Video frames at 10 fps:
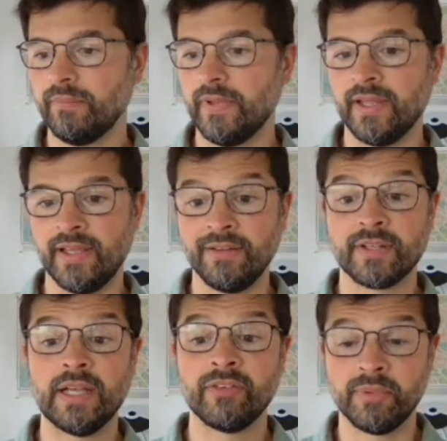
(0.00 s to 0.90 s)
is
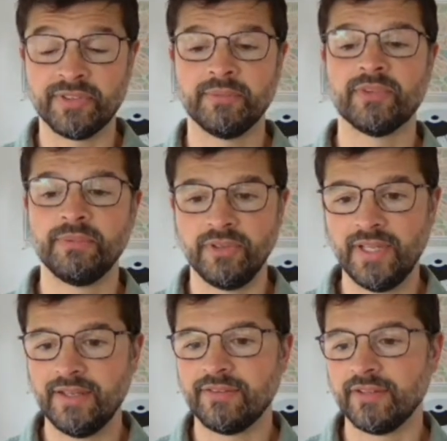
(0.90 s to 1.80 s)
clever, but sometimes you
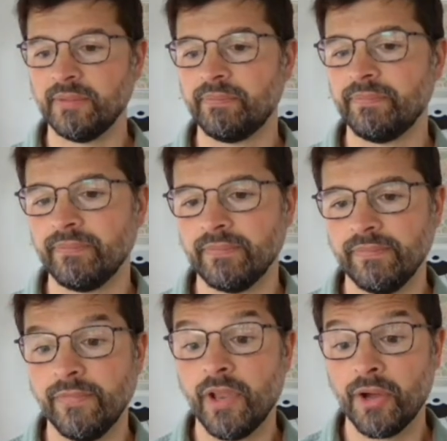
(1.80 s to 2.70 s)
need to
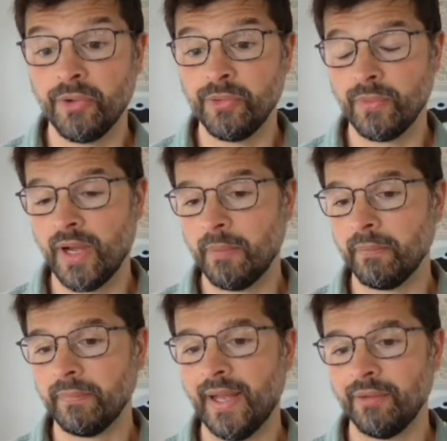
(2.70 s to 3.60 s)
know
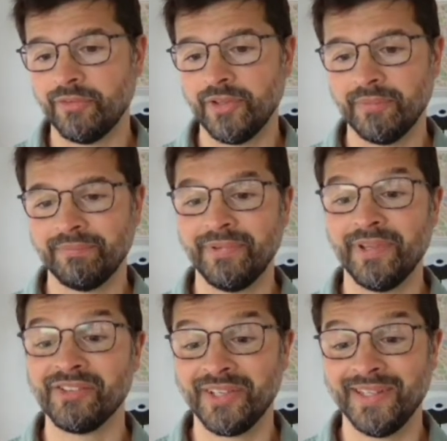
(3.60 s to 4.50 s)
how to
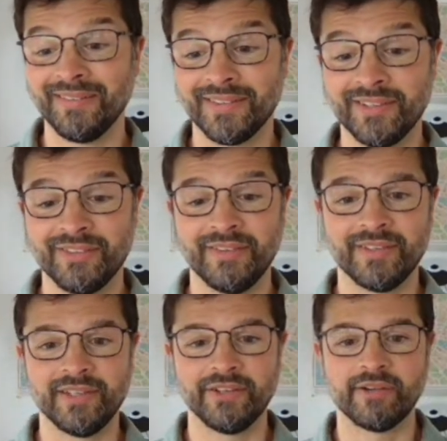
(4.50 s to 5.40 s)
nudge it in certain
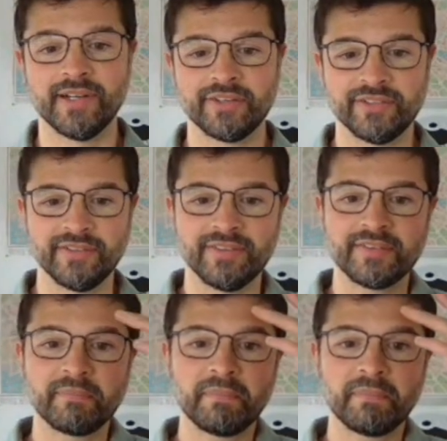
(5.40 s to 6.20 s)
directions.